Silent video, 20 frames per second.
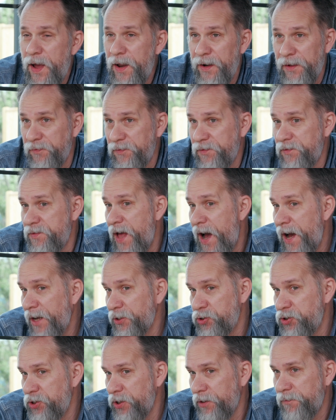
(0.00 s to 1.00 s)
And it's
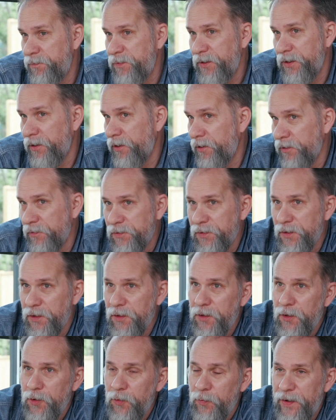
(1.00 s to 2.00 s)
not just because
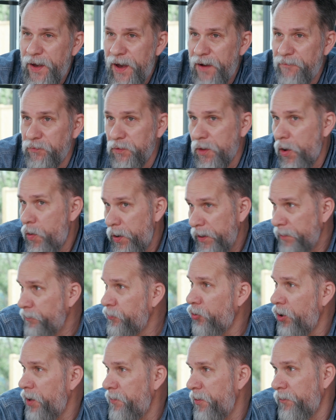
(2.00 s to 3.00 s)
we have low
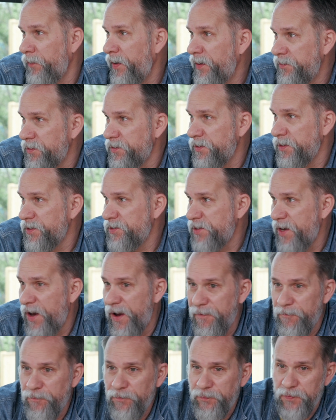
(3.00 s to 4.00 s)
unemployment rates at this
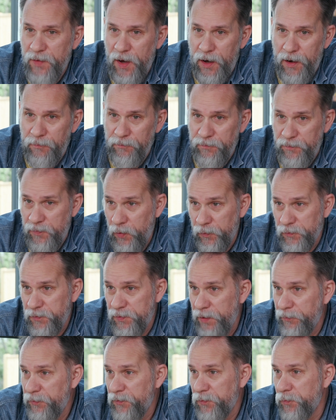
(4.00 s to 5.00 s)
time.
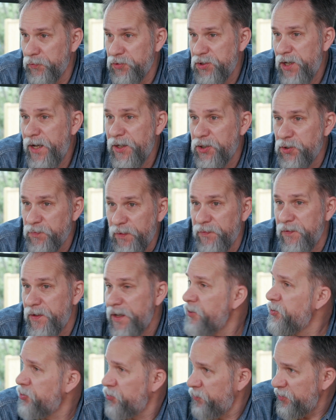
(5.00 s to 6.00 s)
Those numbers will change, but
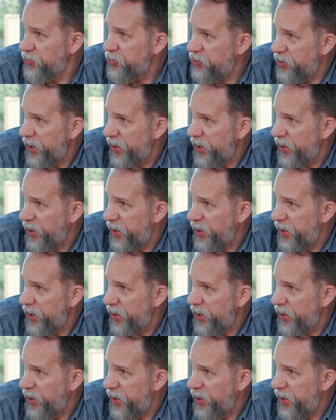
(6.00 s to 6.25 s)
the industry's